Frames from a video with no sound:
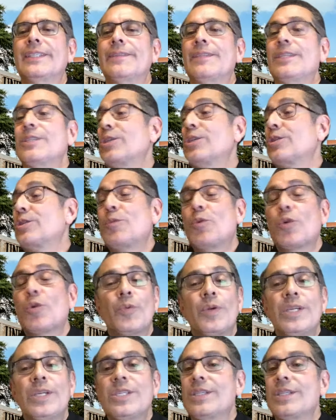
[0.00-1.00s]
this is a more
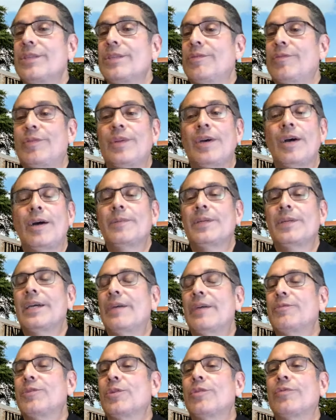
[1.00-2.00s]
recent phenomenon
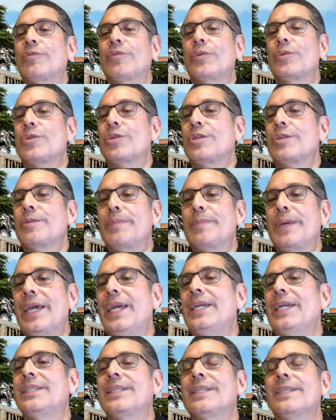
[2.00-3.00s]
after the first
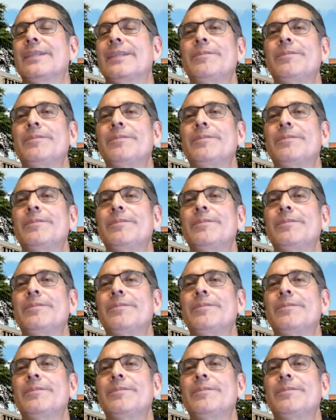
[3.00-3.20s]
debate